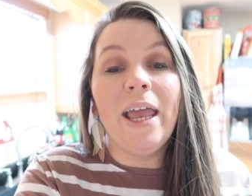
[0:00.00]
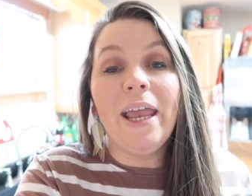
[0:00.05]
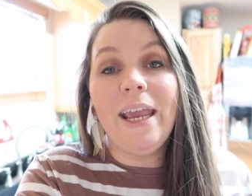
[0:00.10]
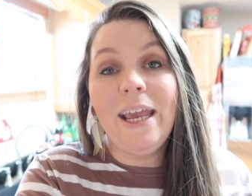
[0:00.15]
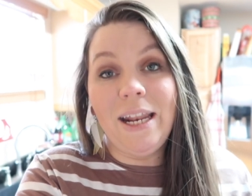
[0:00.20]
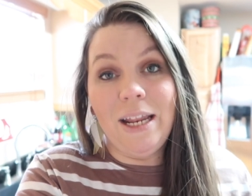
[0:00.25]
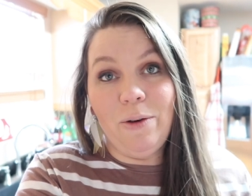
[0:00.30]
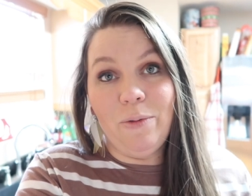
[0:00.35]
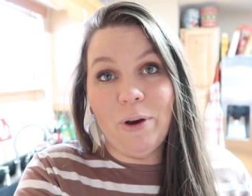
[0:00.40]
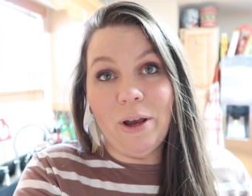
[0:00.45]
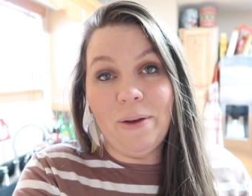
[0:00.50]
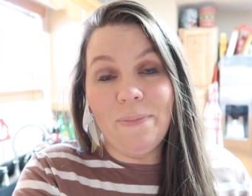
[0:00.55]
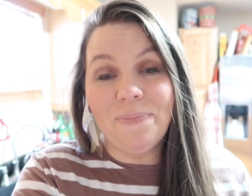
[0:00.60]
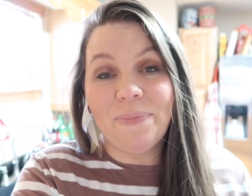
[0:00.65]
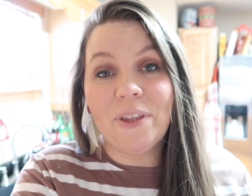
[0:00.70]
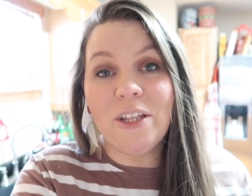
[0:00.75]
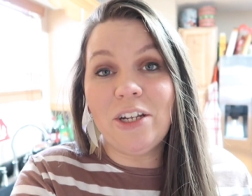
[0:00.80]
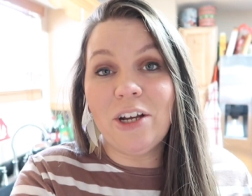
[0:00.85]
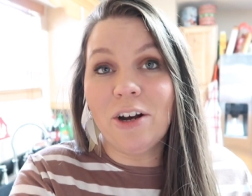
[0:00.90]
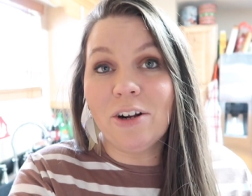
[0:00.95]
Anyway,
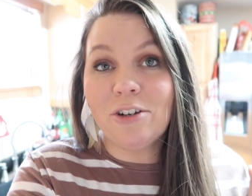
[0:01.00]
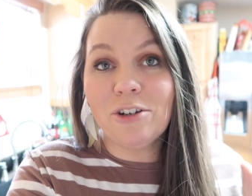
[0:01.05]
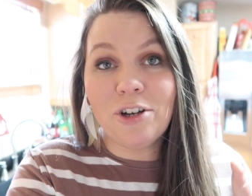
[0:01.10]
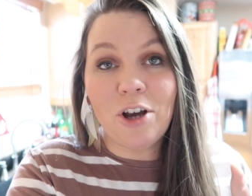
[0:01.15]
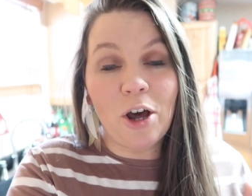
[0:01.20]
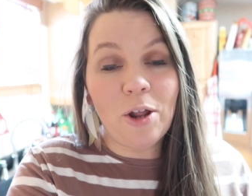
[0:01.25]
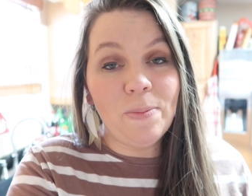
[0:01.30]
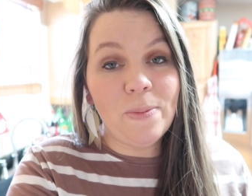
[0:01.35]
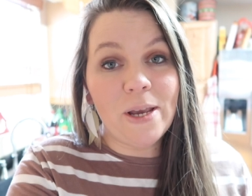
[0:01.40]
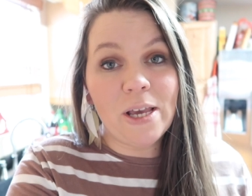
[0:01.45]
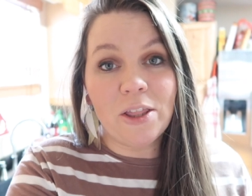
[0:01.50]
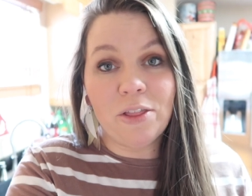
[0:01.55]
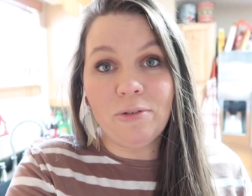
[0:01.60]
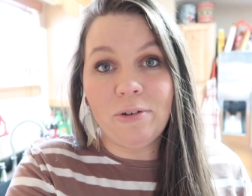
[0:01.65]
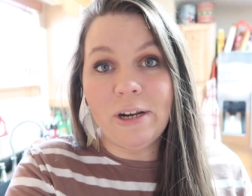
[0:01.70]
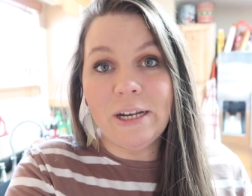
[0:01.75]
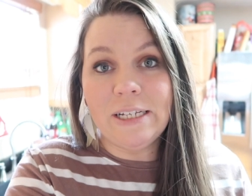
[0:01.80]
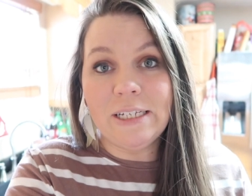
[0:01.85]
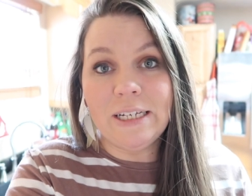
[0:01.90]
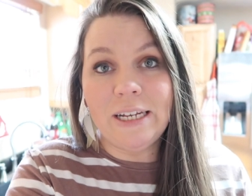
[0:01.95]
the doctor called me at
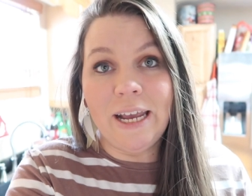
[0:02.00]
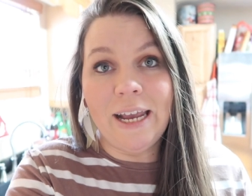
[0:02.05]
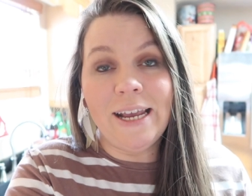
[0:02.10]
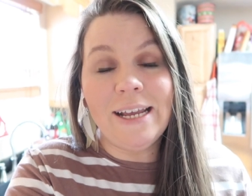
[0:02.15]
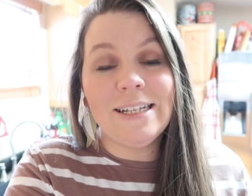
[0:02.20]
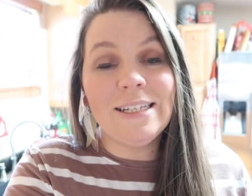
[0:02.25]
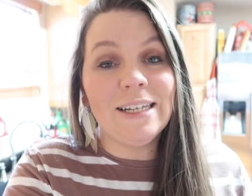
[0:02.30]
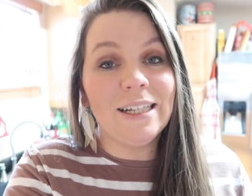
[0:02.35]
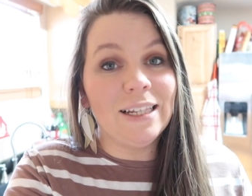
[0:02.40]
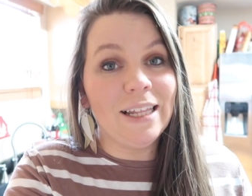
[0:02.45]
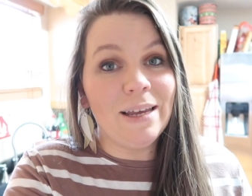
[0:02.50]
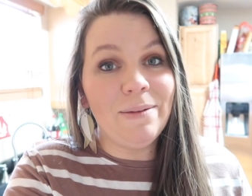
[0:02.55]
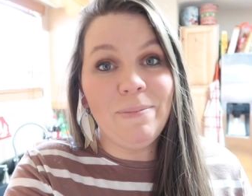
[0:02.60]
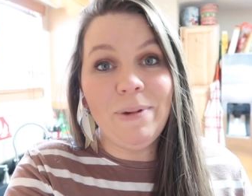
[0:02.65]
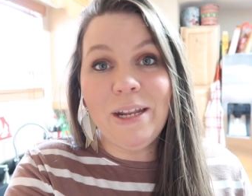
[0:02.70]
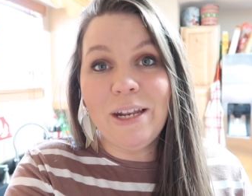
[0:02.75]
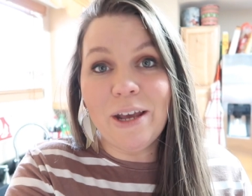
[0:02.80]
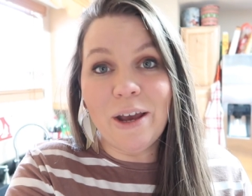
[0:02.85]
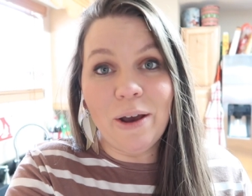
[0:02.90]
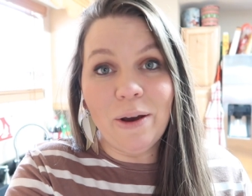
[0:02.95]
3 today to let
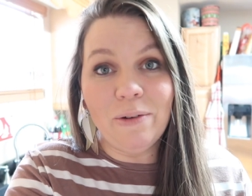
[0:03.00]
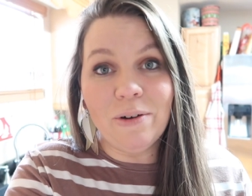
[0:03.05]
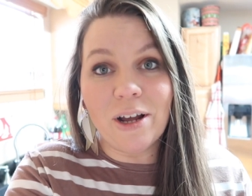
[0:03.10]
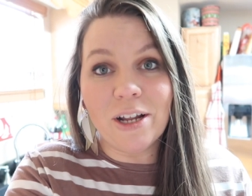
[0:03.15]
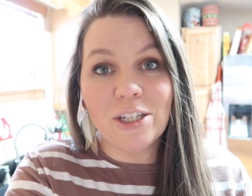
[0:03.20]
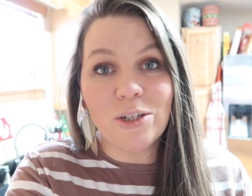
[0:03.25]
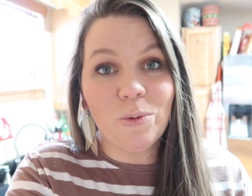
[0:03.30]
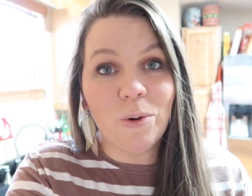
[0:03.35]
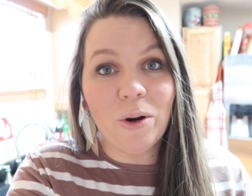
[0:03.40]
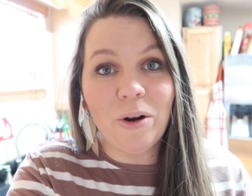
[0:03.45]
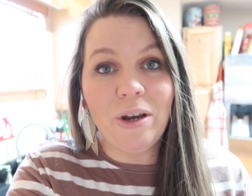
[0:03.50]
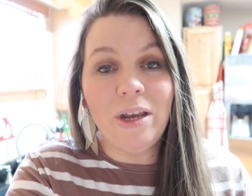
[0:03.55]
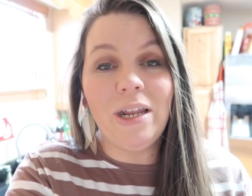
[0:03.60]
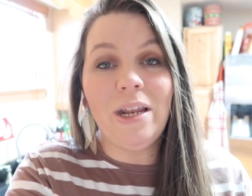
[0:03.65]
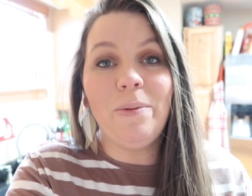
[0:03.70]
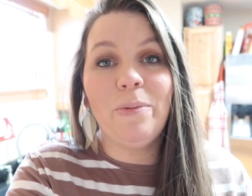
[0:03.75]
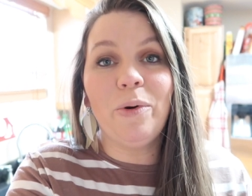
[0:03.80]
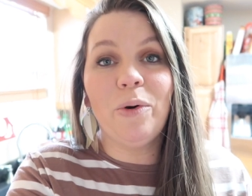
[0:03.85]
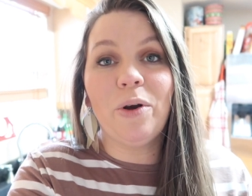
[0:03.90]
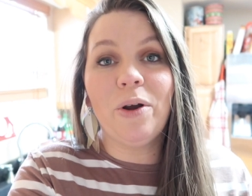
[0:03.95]
me know not to worry
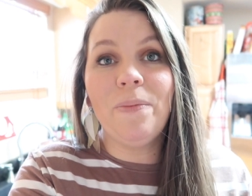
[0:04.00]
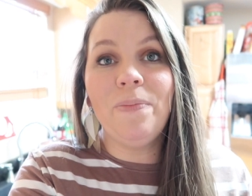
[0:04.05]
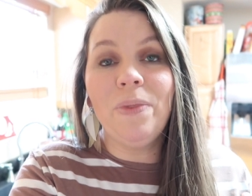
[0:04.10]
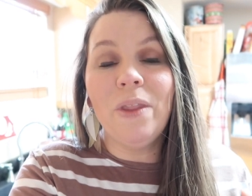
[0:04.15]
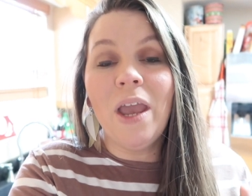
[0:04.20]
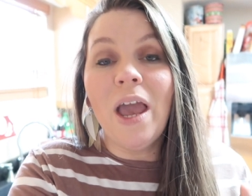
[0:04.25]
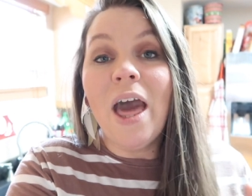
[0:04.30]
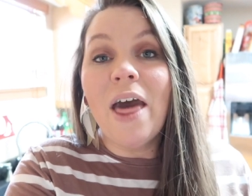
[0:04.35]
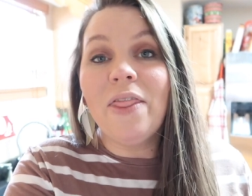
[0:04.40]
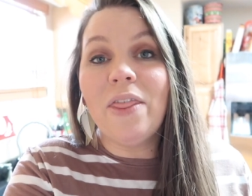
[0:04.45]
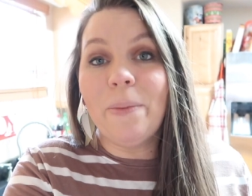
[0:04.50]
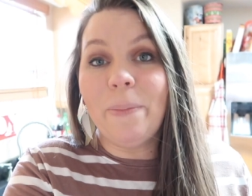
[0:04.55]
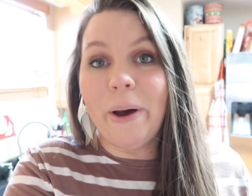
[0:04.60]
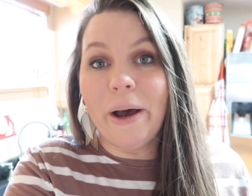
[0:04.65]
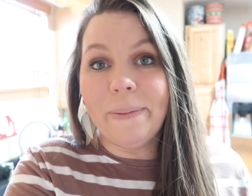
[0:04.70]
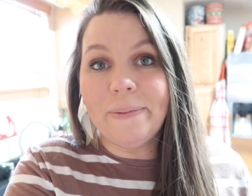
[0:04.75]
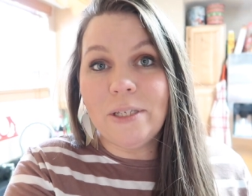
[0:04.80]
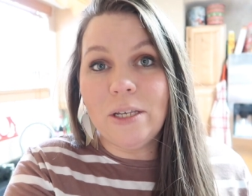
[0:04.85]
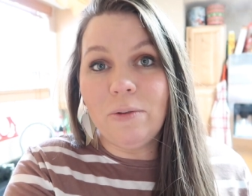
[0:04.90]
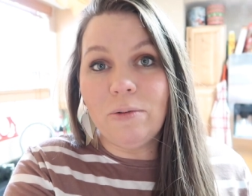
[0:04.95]
anymore. The
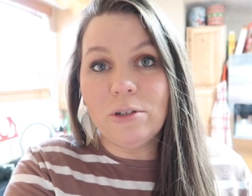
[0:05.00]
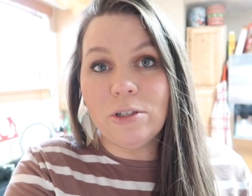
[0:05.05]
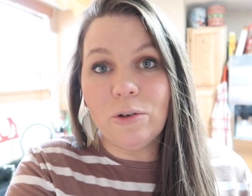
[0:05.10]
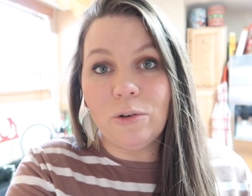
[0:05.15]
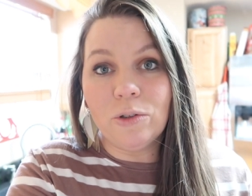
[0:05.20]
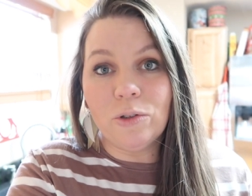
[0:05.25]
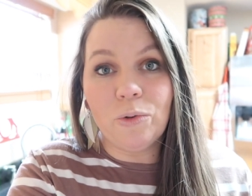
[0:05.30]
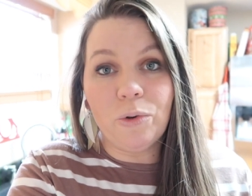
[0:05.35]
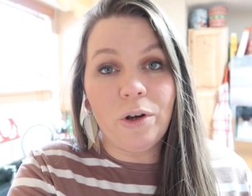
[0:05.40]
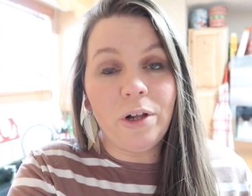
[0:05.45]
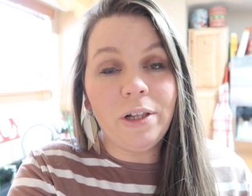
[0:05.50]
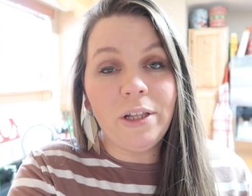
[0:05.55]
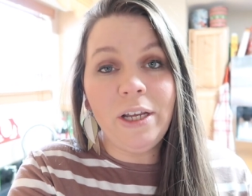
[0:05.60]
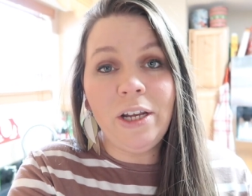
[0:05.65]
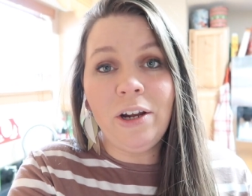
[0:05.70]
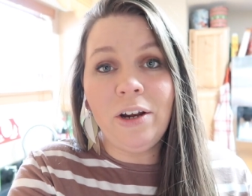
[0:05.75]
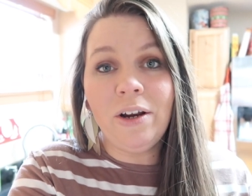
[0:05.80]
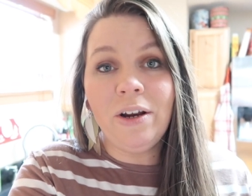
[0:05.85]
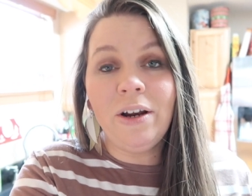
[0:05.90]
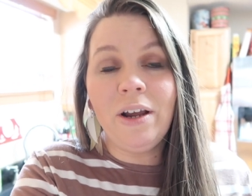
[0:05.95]
biopsy results were
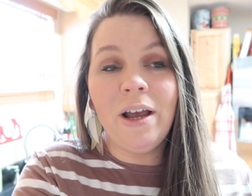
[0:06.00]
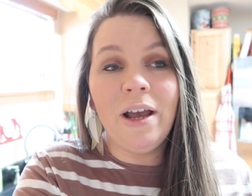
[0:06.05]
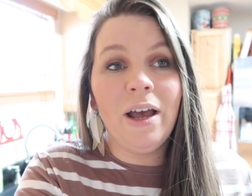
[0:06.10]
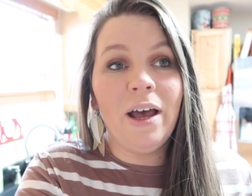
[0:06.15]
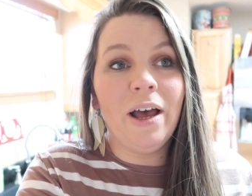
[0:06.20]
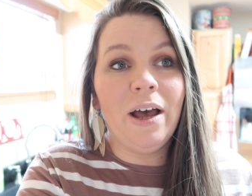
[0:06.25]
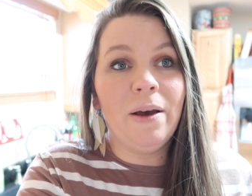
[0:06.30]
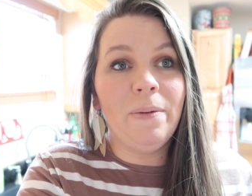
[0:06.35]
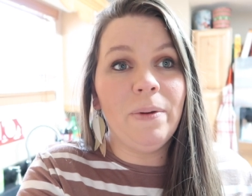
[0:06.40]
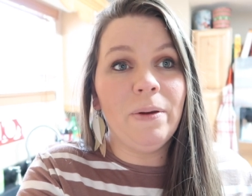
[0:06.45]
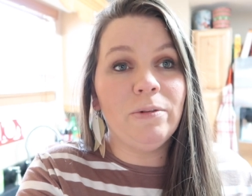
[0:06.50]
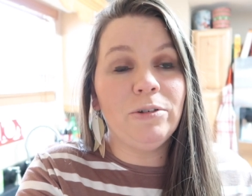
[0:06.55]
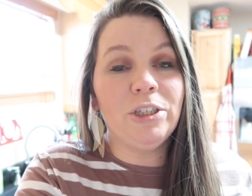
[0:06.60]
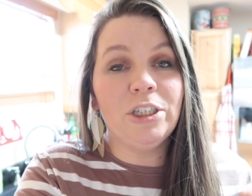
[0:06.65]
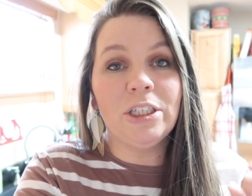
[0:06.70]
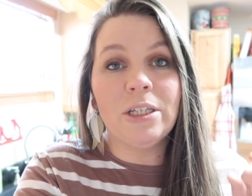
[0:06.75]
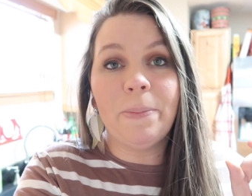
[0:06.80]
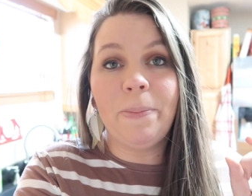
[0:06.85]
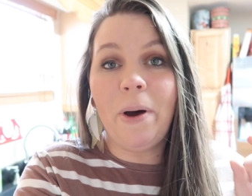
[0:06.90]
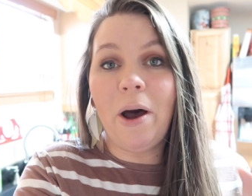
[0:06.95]
clear. Um, it was
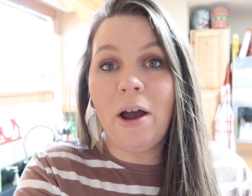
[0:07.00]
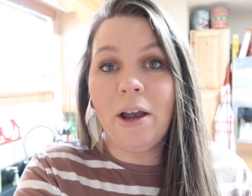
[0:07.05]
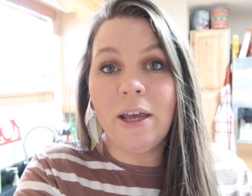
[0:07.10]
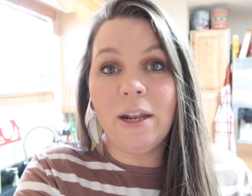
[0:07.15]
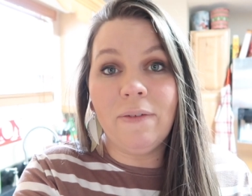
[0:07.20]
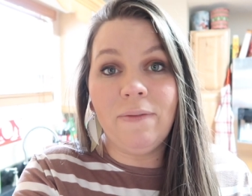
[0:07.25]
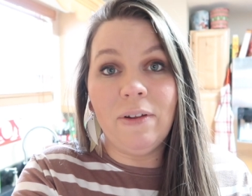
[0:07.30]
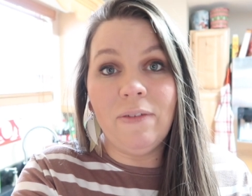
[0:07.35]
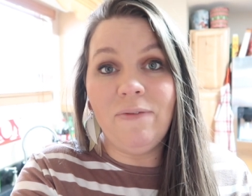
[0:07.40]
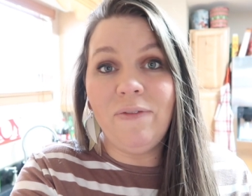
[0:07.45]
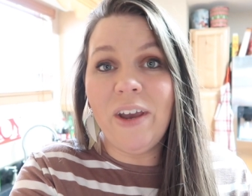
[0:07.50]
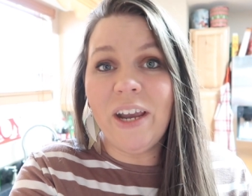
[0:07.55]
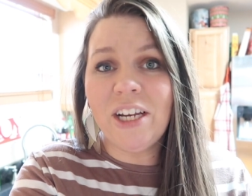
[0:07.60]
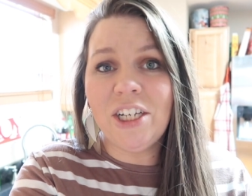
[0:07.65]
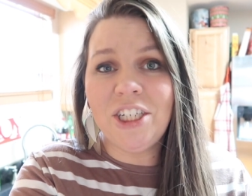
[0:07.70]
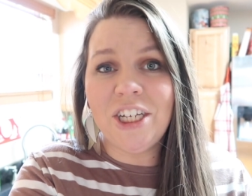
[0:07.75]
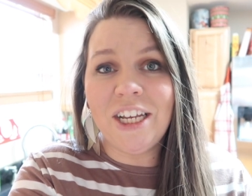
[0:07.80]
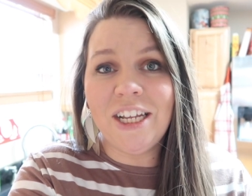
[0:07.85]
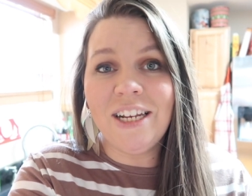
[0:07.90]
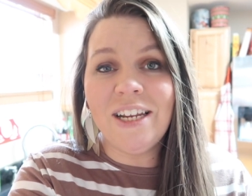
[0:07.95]
just a pocket of
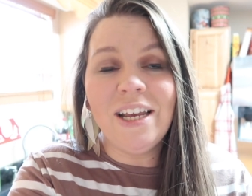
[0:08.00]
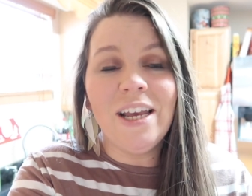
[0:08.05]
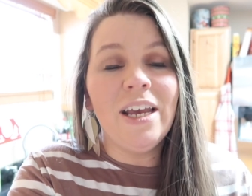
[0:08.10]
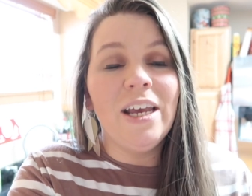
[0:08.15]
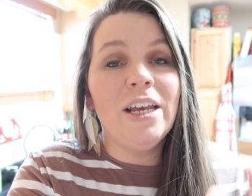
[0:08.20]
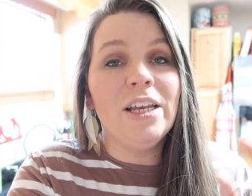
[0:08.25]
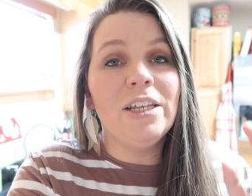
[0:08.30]
infection.